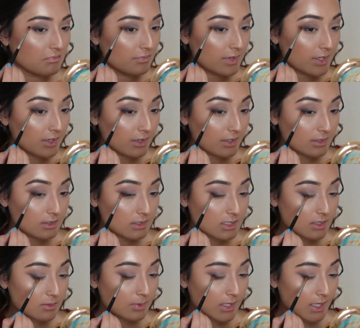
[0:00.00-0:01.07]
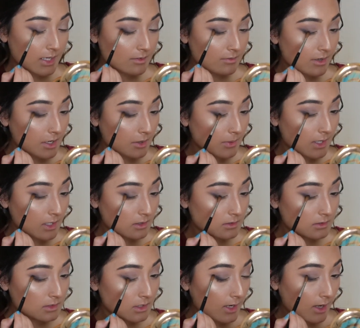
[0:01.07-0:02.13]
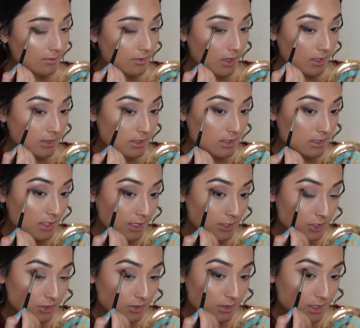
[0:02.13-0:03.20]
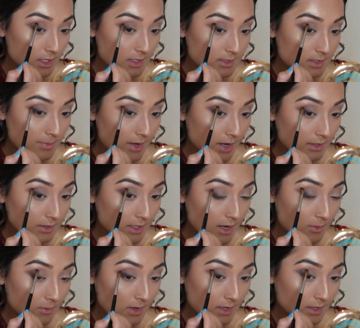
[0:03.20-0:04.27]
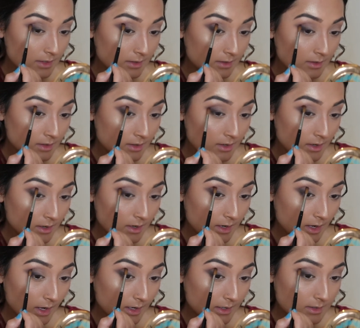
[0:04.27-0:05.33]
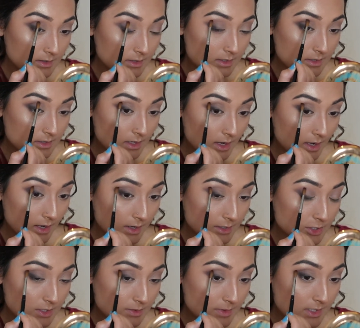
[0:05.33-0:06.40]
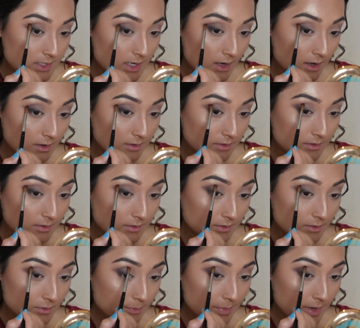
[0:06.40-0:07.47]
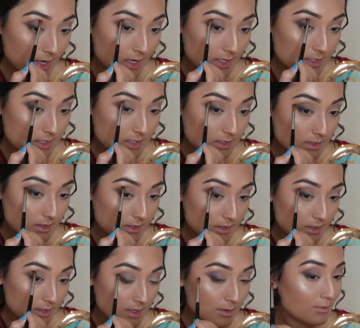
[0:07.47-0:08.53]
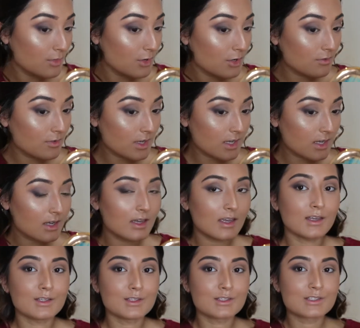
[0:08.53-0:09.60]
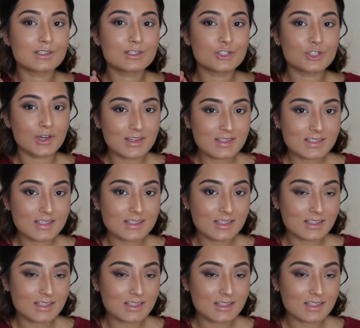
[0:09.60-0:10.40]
you know, didn't plan it very well. I've heard such good things about that one, and yeah, I just missed out. But the movie is just as